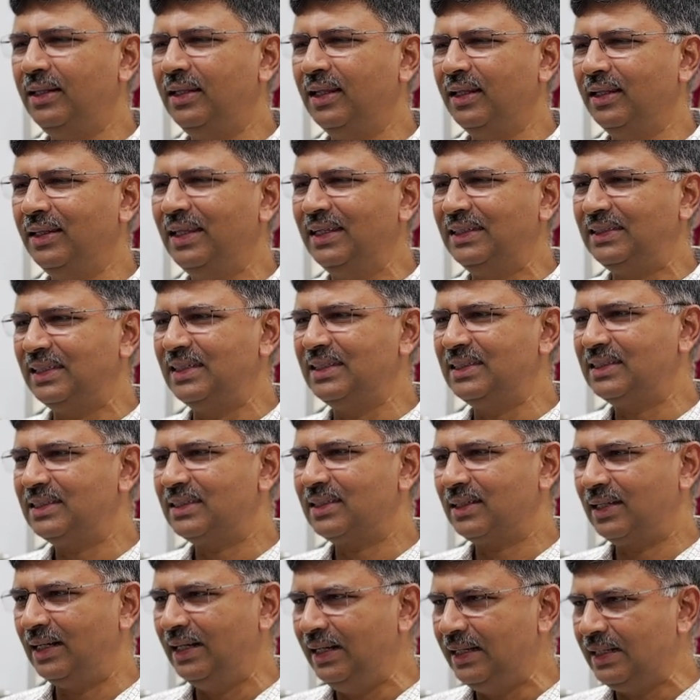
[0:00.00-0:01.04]
this
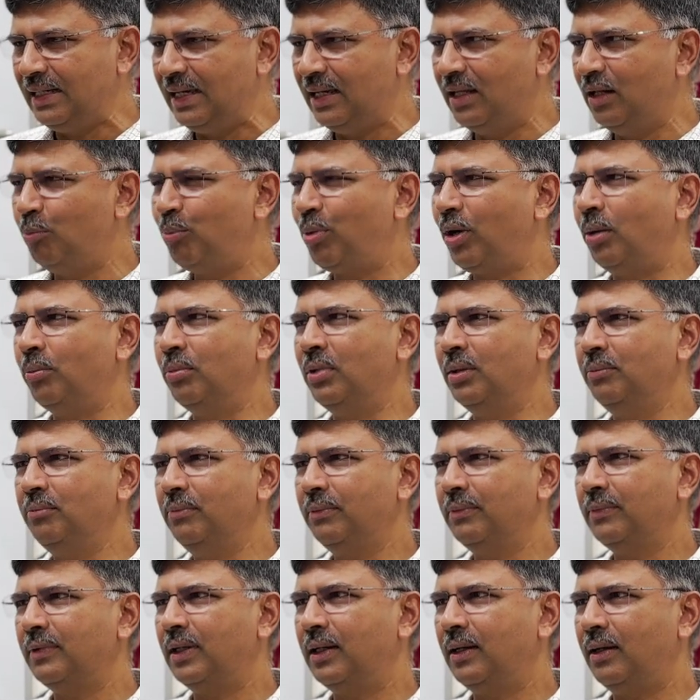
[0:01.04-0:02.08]
is a real problem
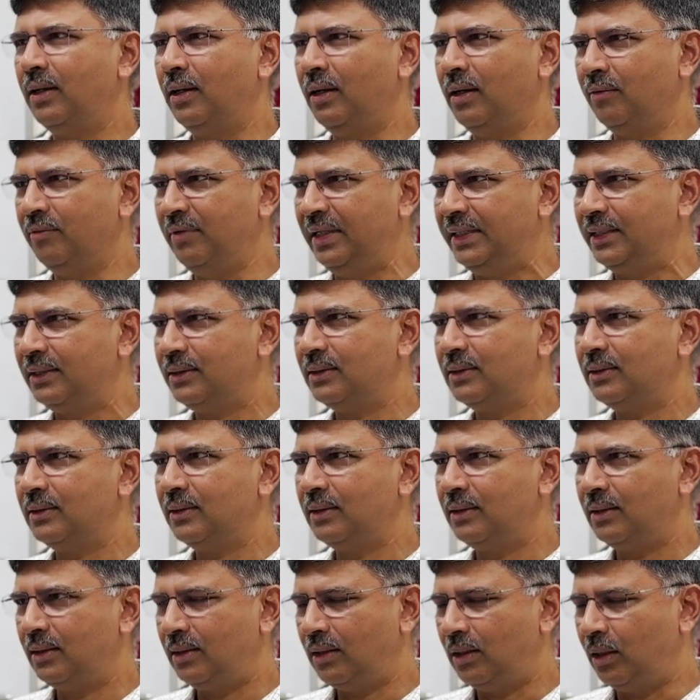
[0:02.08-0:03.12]
which
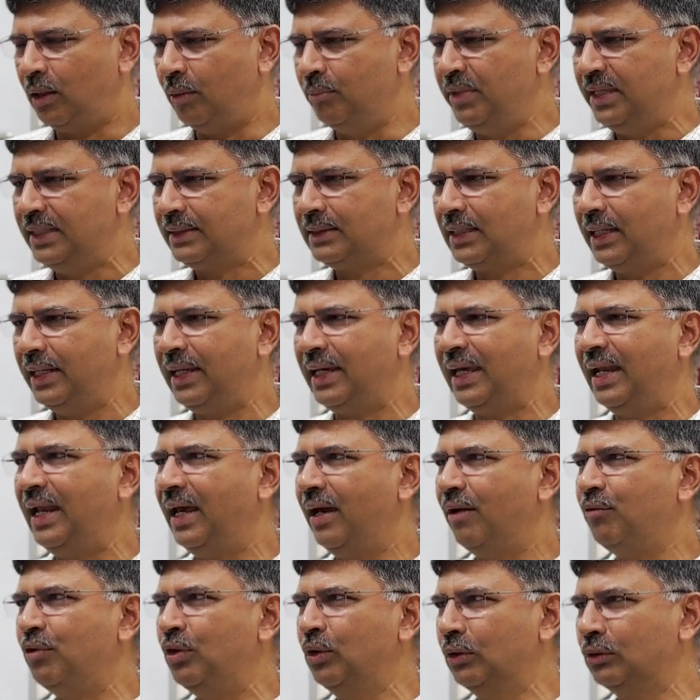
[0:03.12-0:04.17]
obviously can
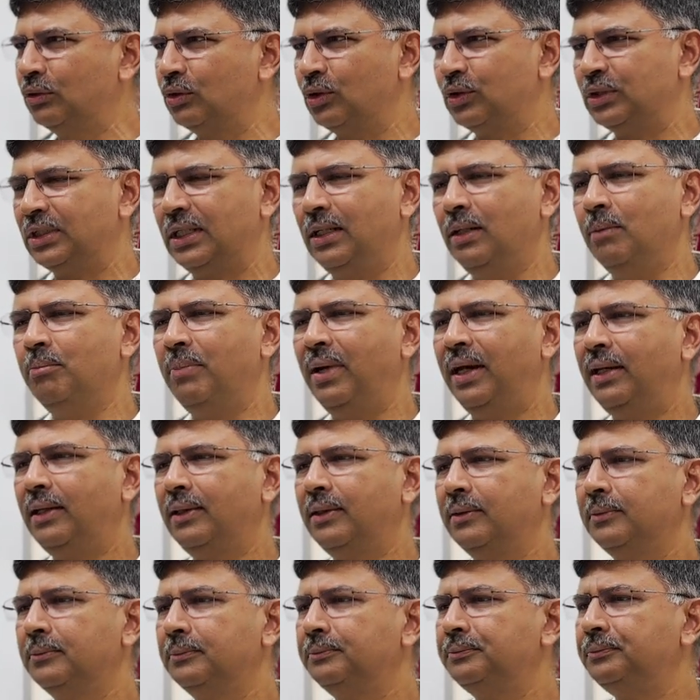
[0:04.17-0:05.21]
have huge social impact.
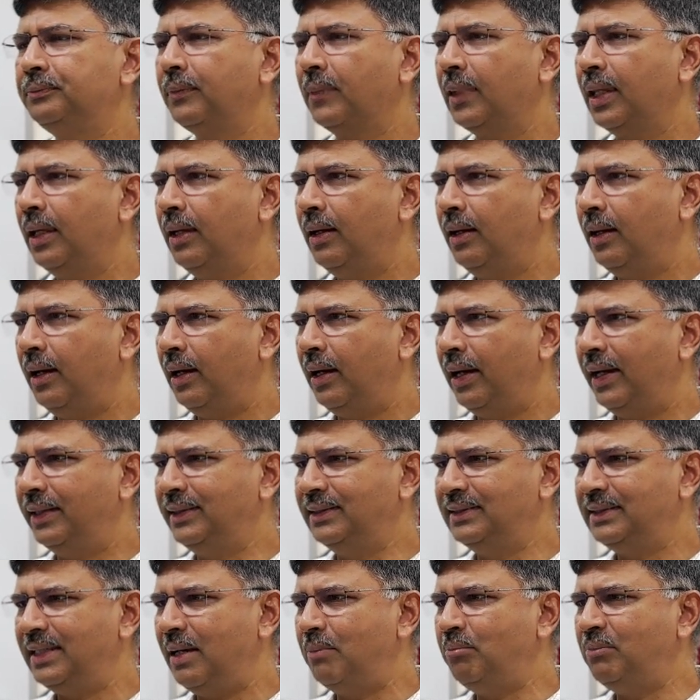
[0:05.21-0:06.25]
At
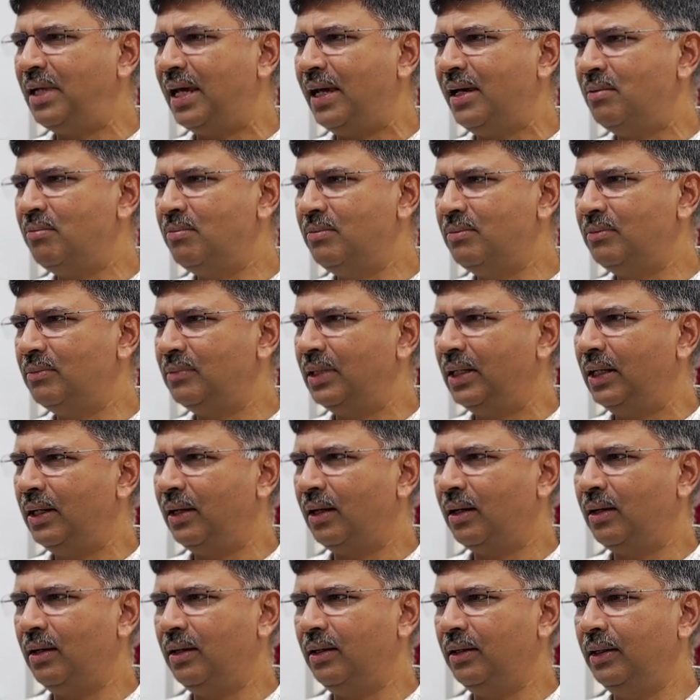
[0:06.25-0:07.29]
the same time,
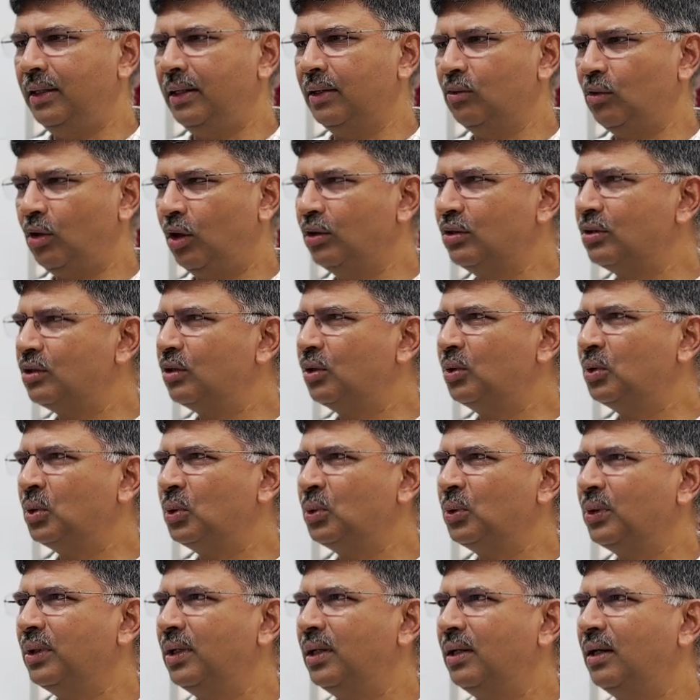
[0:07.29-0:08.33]
it is
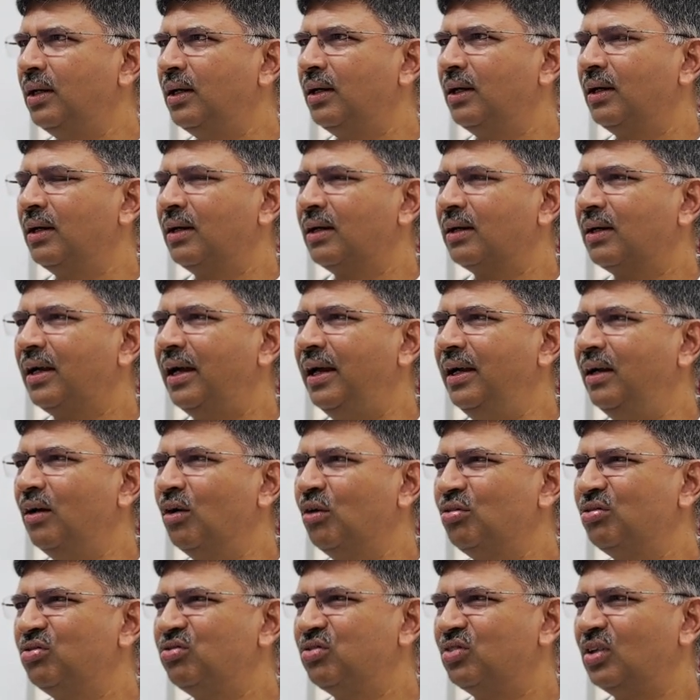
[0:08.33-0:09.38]
also
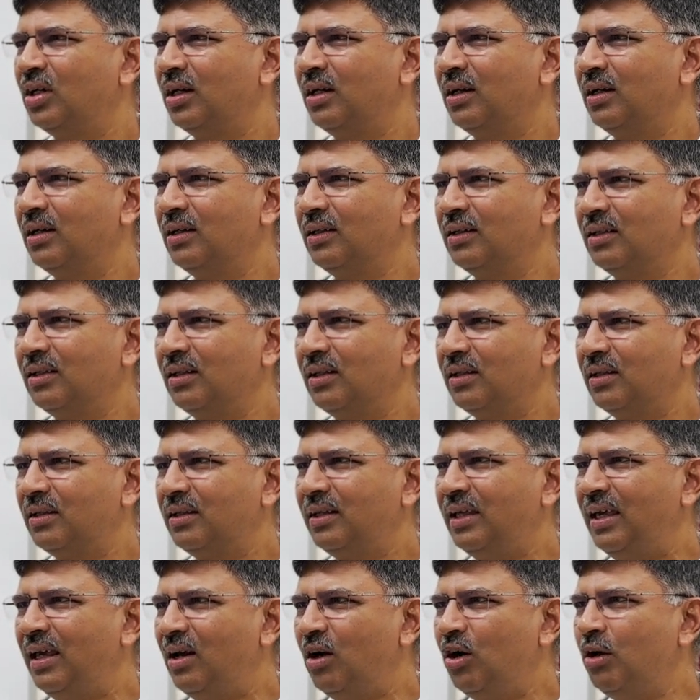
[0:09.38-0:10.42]

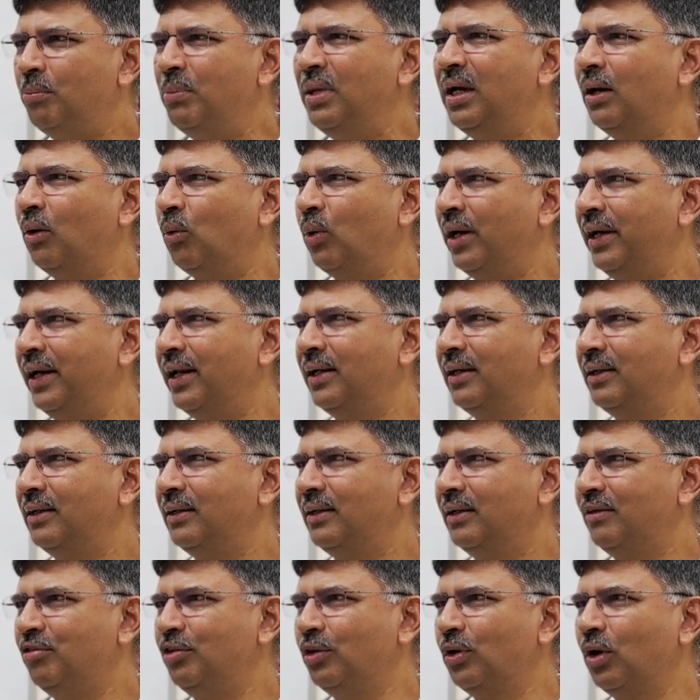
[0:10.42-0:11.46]
cannot be avoided.
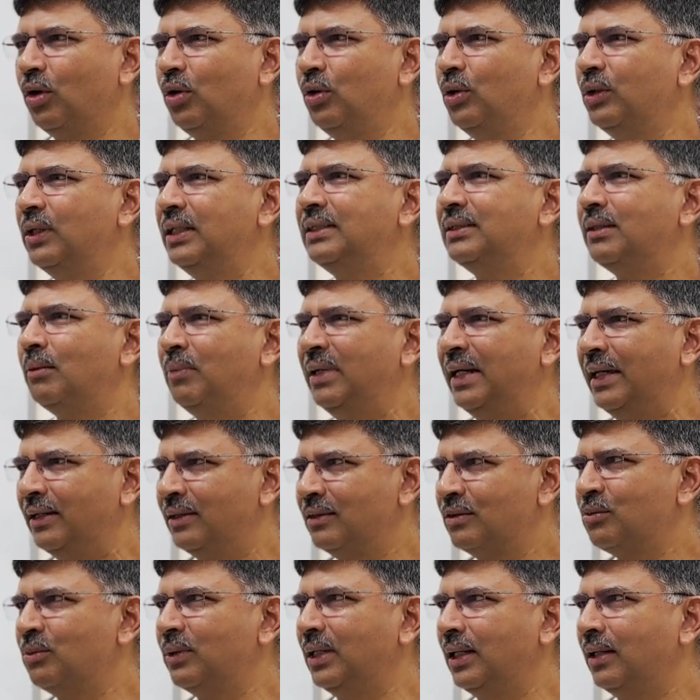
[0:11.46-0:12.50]
If you don't do it, somebody
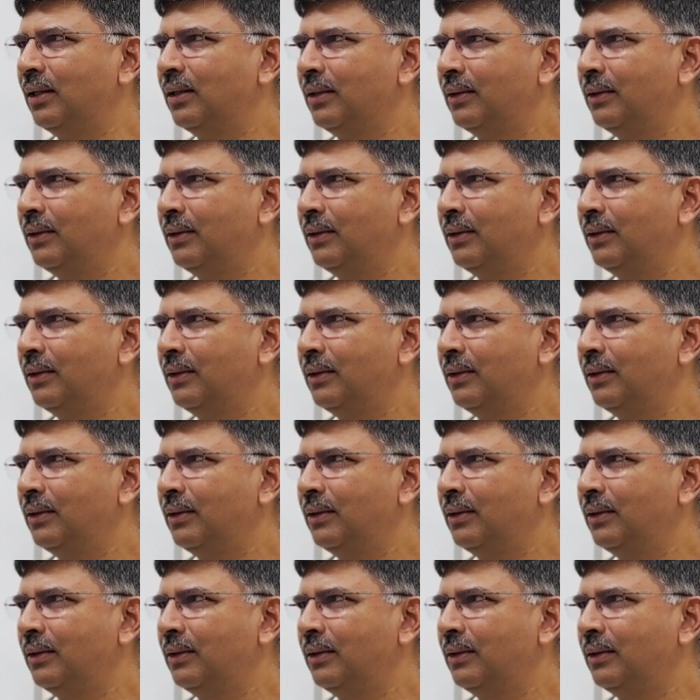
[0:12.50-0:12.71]
else will.